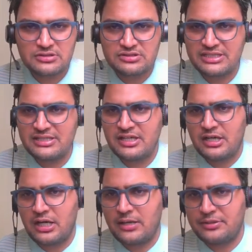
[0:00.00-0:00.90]
See,
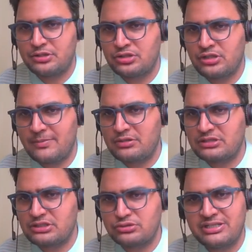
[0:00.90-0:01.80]
you know about the
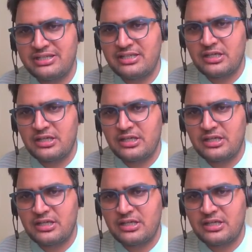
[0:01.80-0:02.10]
2D